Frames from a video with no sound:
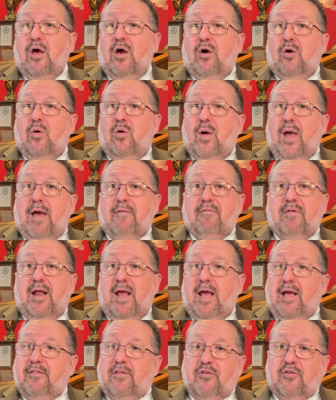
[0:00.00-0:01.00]
who haven't
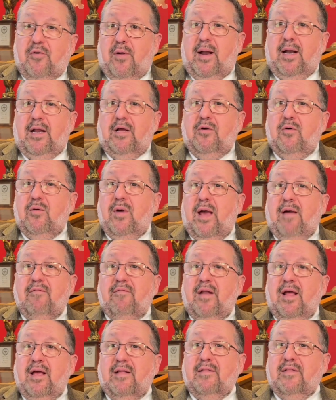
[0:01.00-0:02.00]
had the training, who
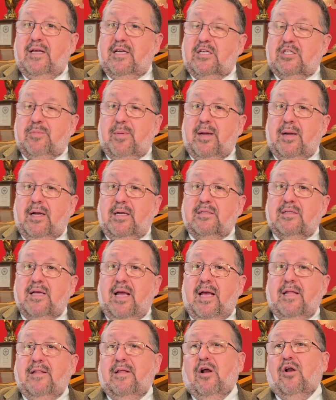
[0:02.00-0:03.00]
haven't had the experience,
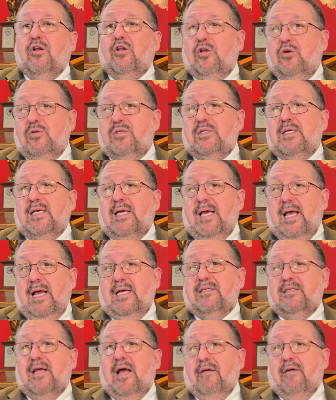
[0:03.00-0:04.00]
and they're losing
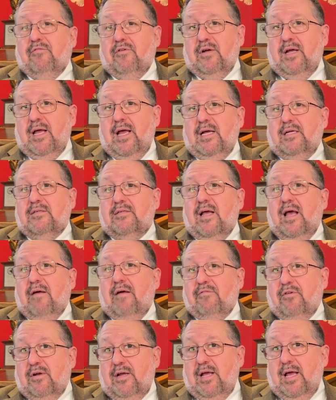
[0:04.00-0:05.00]
case after case
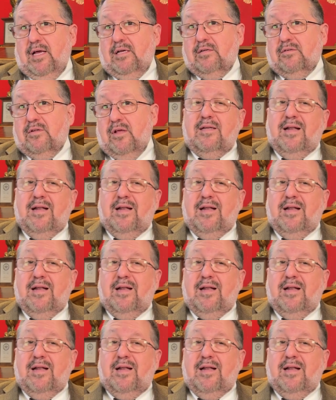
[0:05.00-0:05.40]
after case.